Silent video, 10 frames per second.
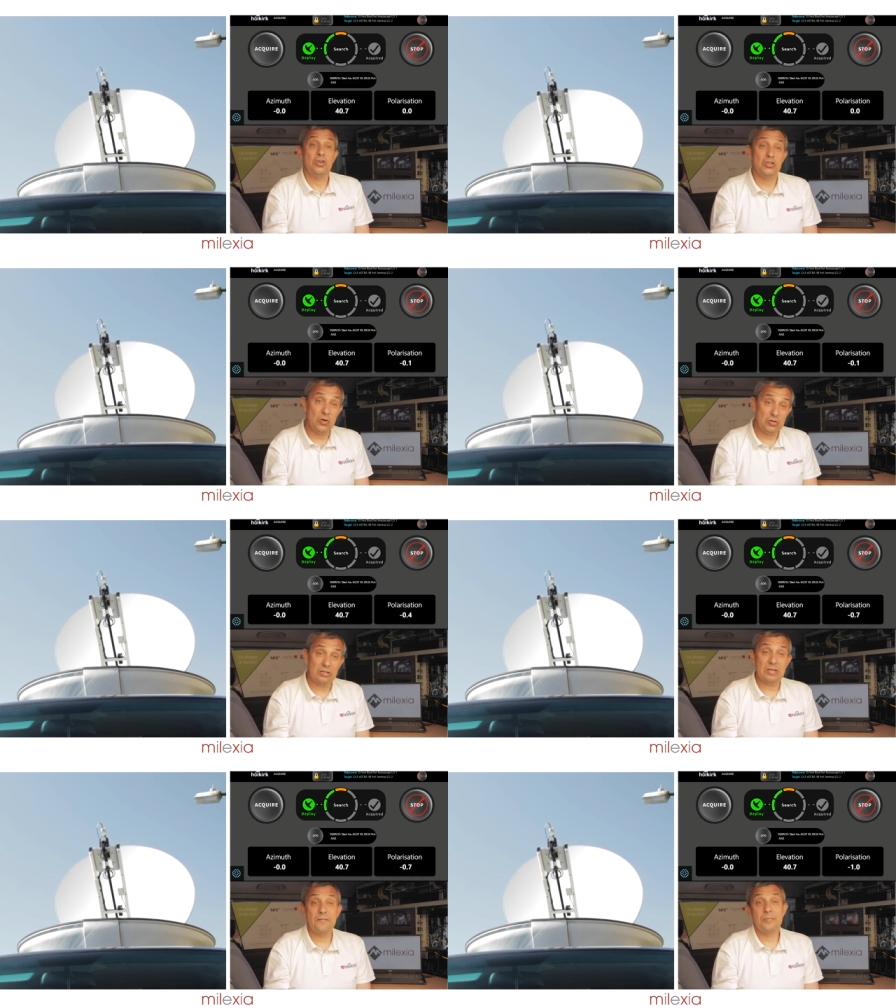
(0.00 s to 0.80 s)
Using
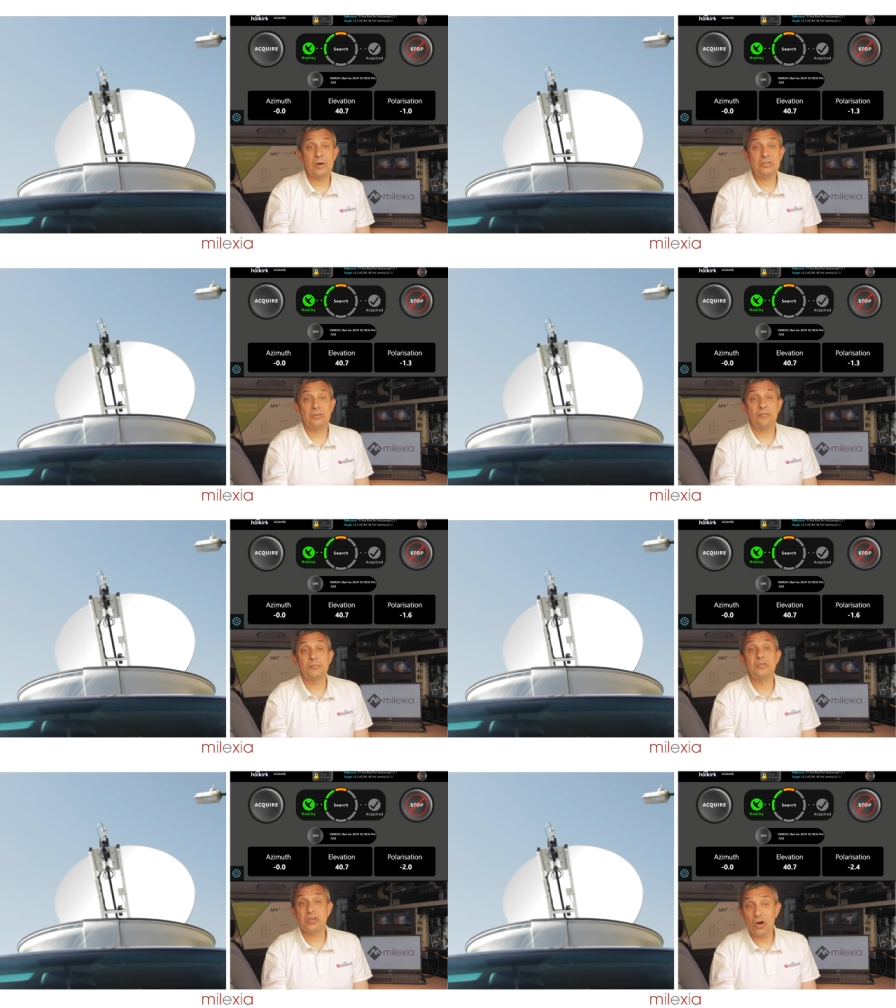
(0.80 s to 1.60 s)
the information
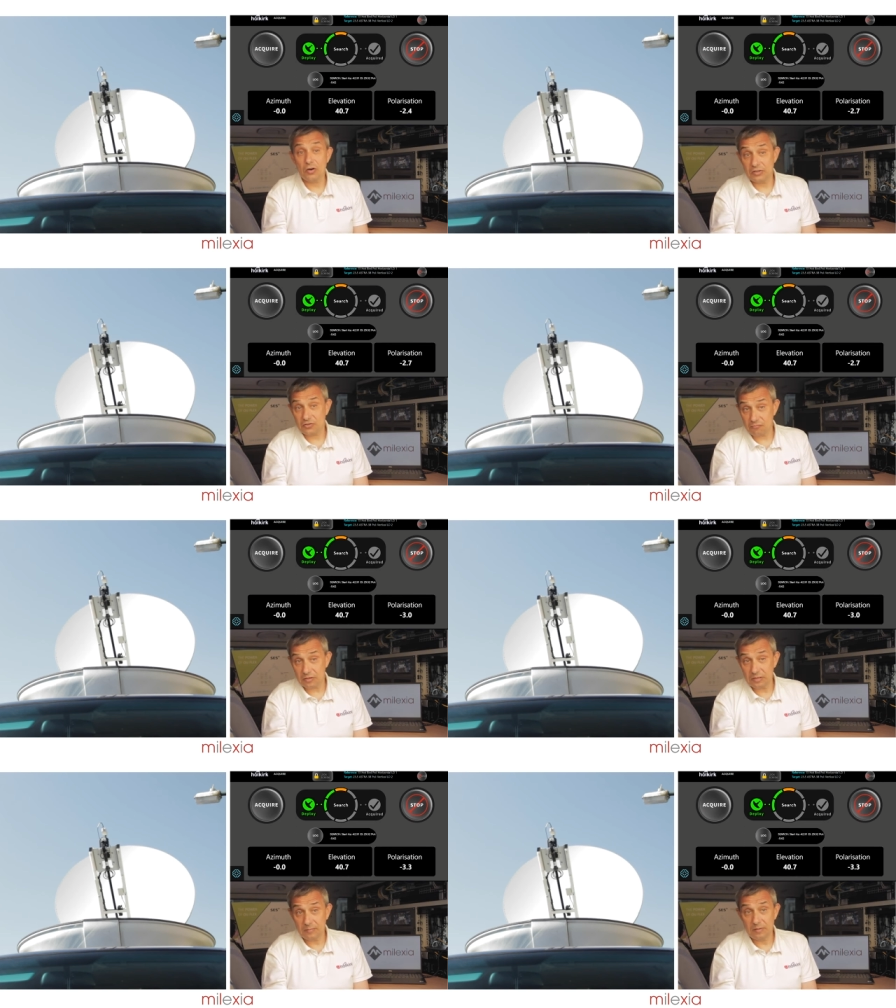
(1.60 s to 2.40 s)
from the target
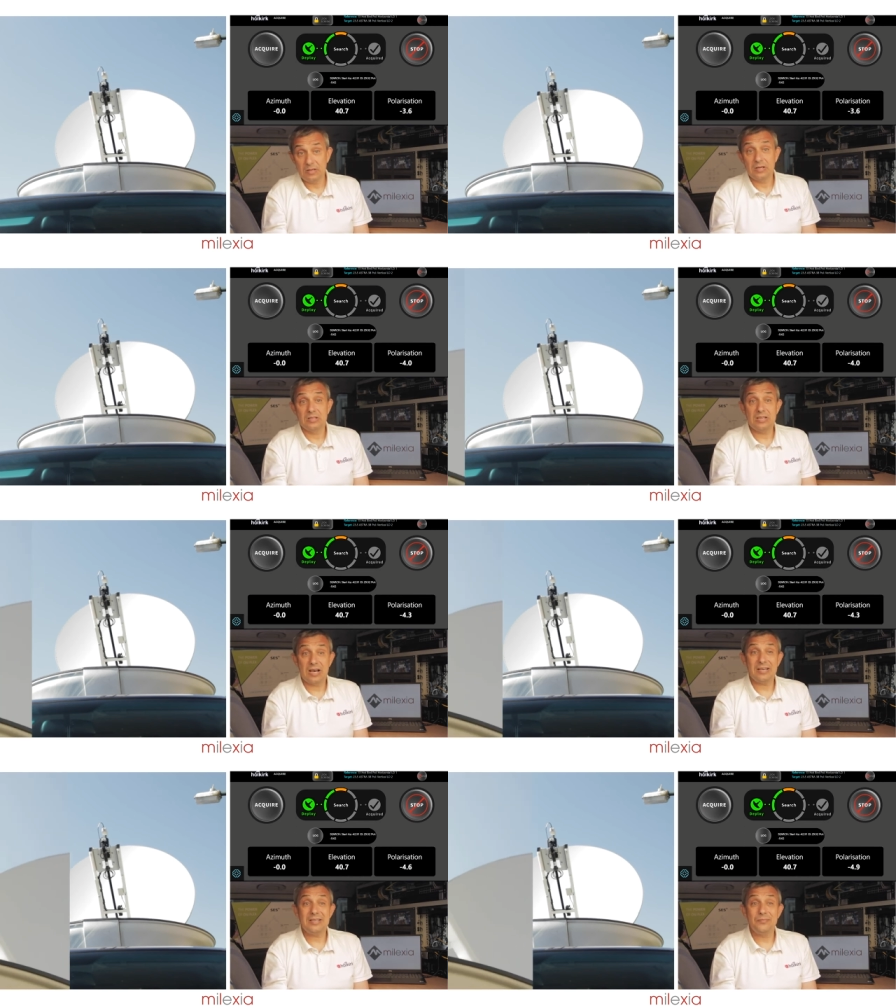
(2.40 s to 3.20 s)
screen, the
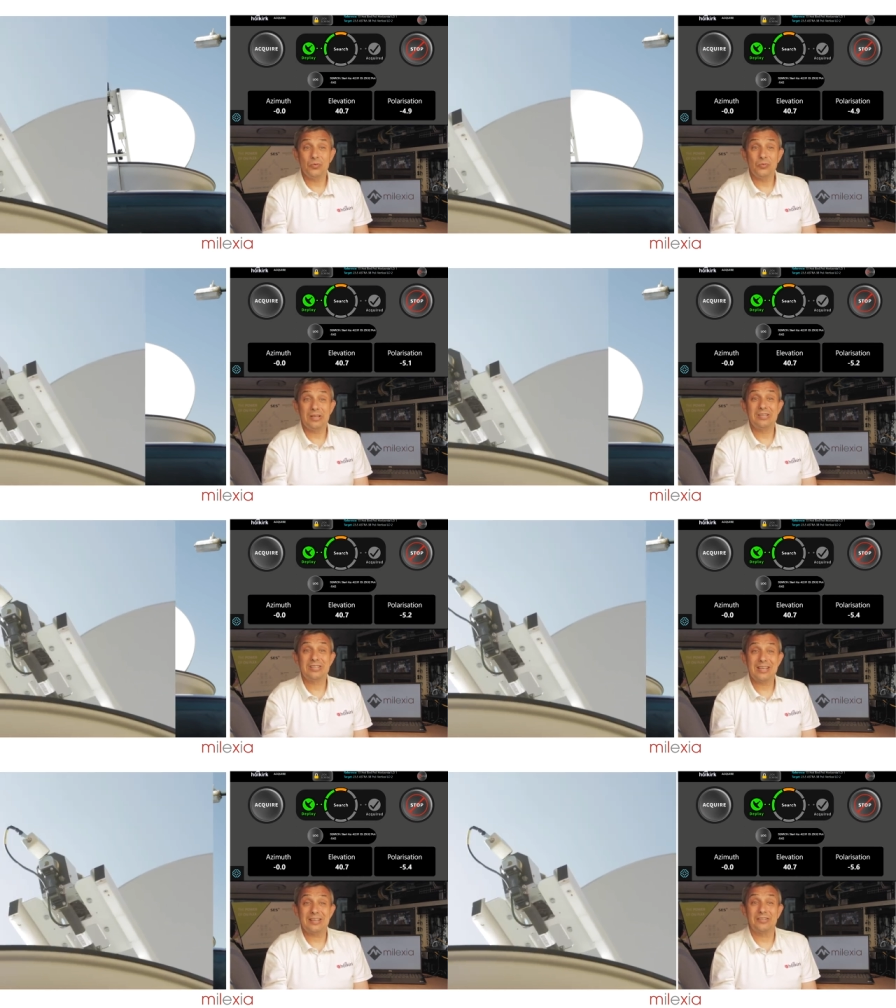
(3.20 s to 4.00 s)
AIM will then
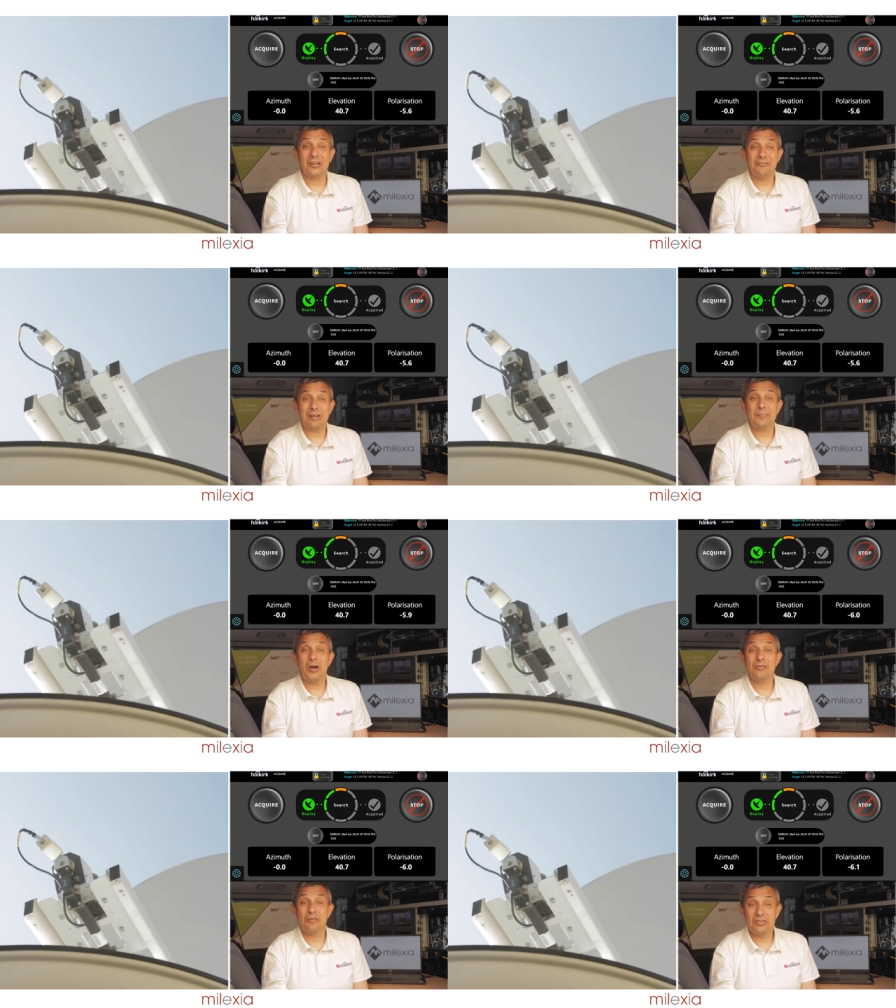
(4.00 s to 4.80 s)
set the correct
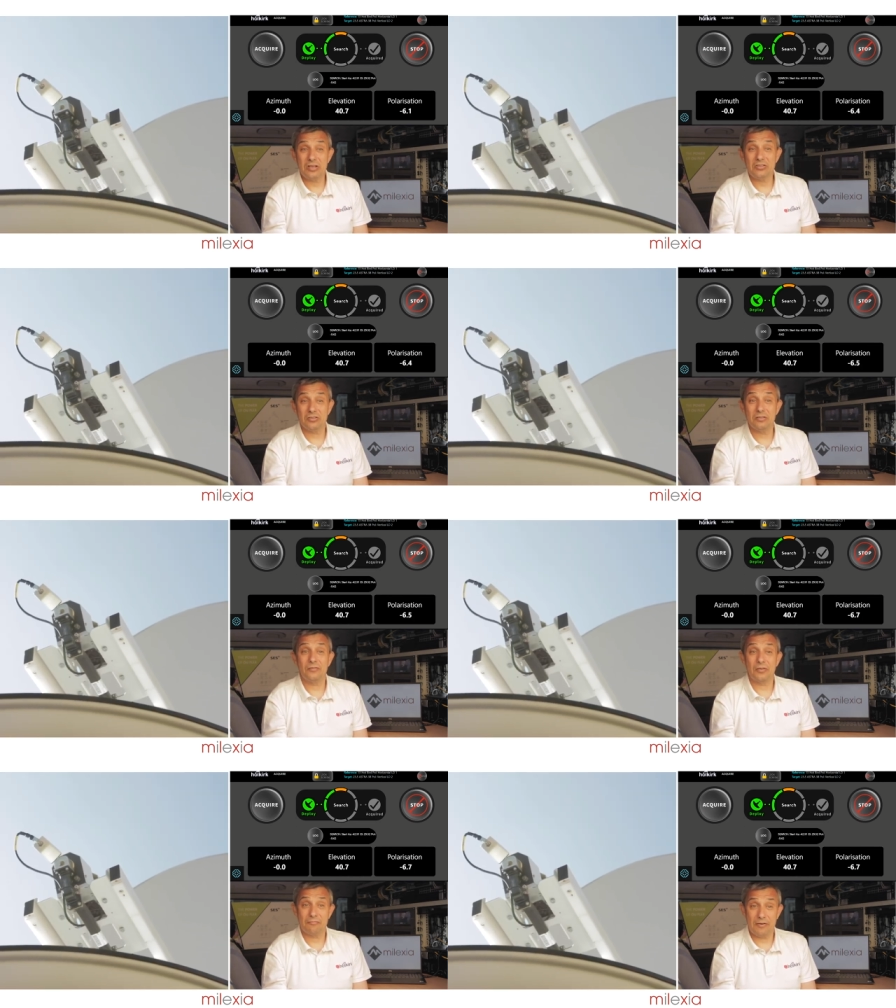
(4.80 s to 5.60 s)
polarisation for
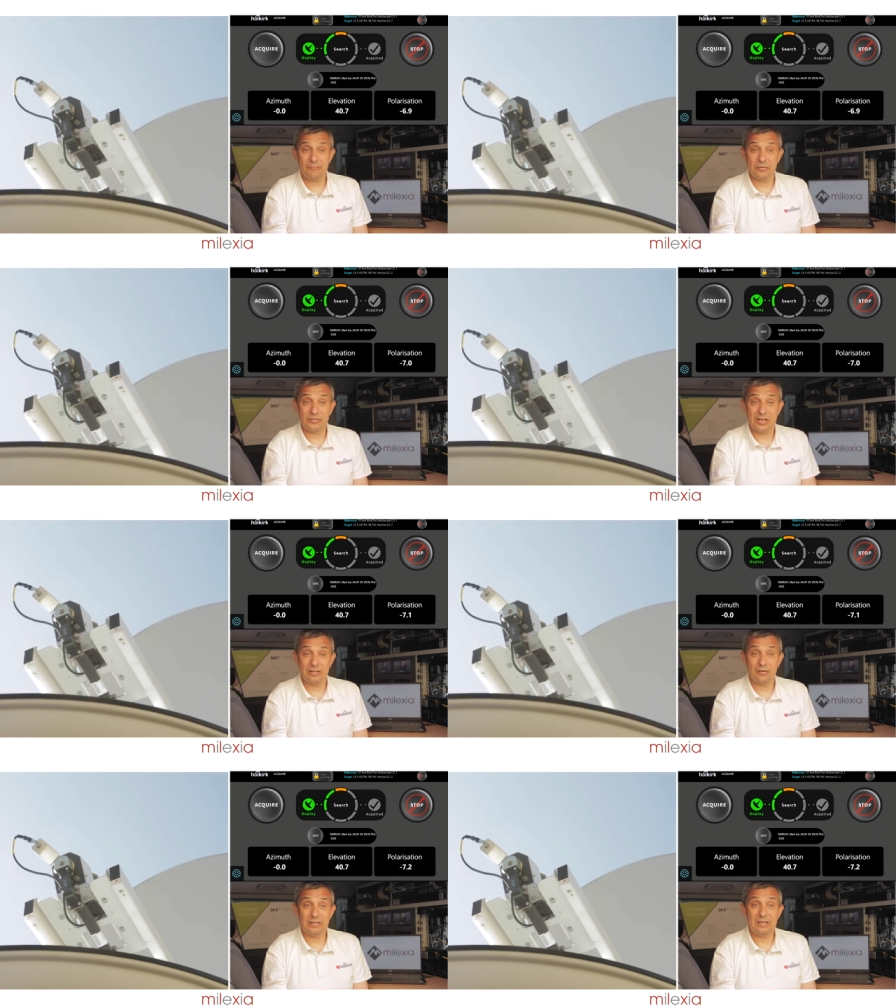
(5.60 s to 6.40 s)
the reference
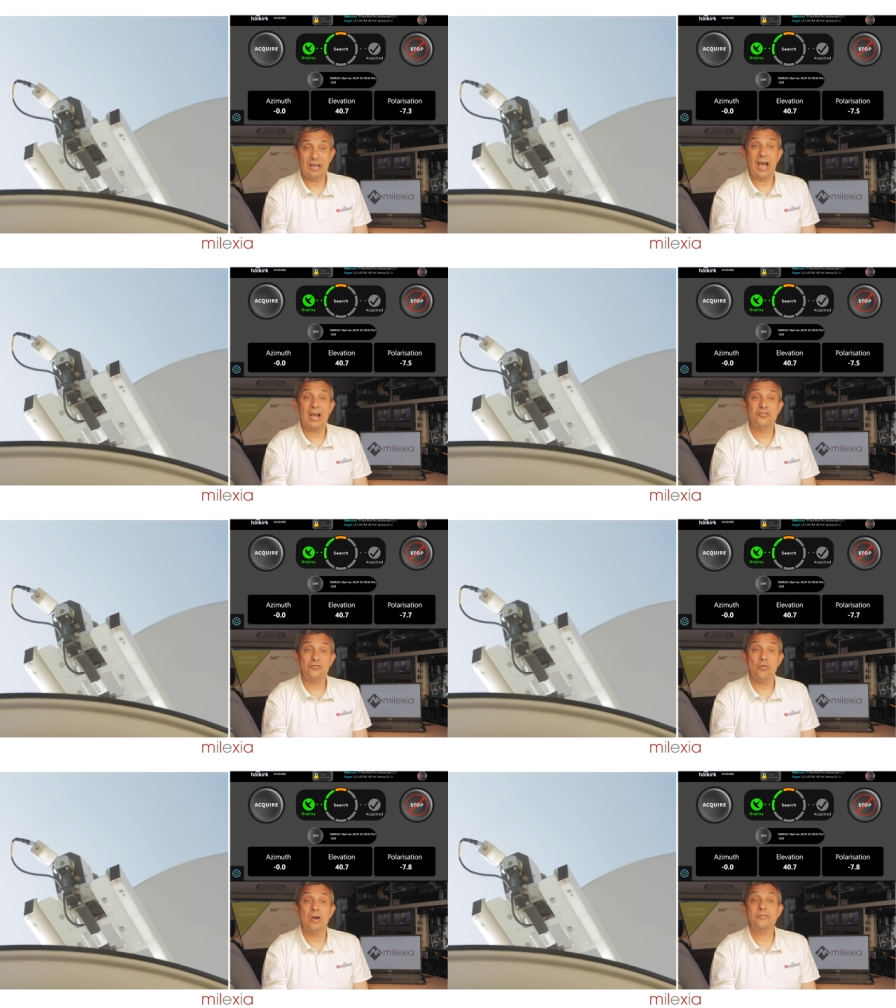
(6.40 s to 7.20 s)
satellite and
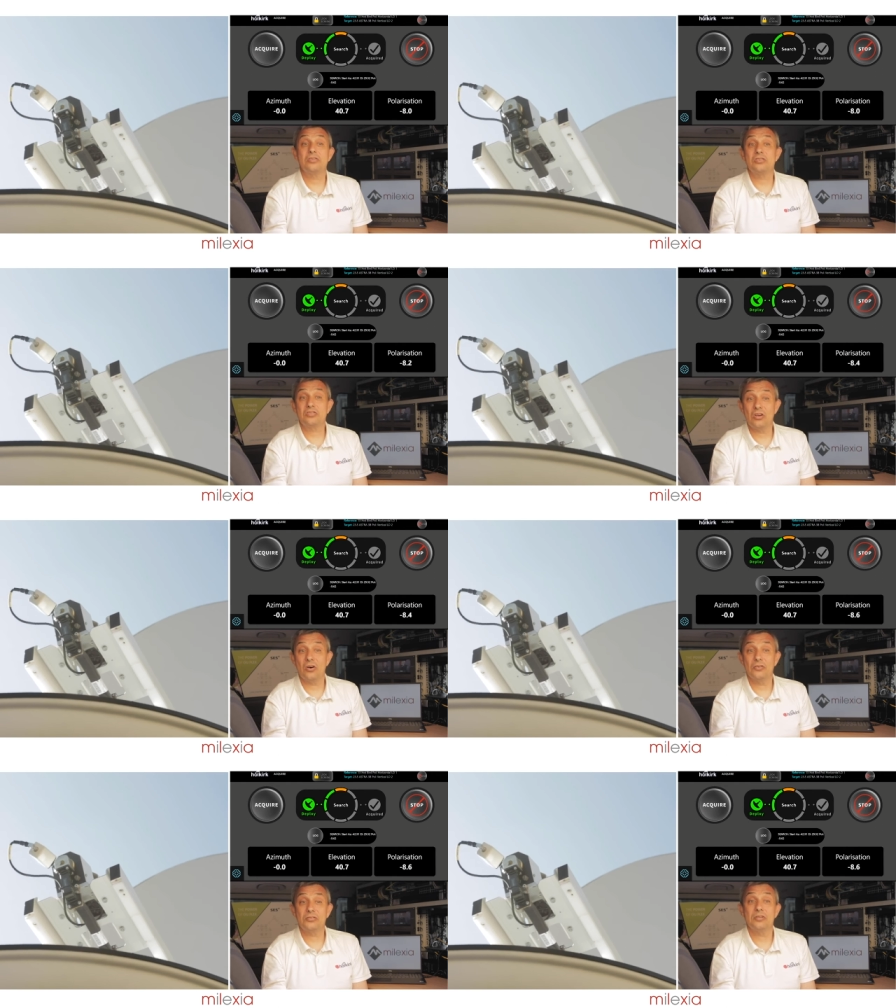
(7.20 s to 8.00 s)
drive to the
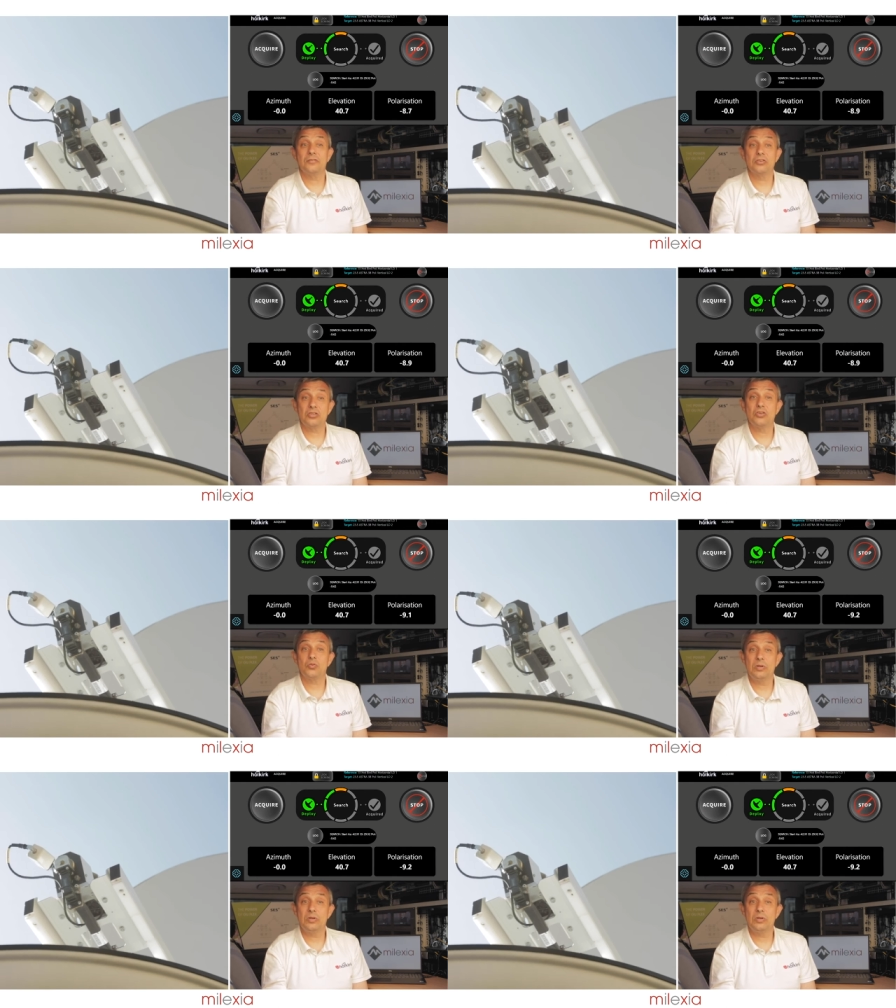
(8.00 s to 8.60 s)
start of the search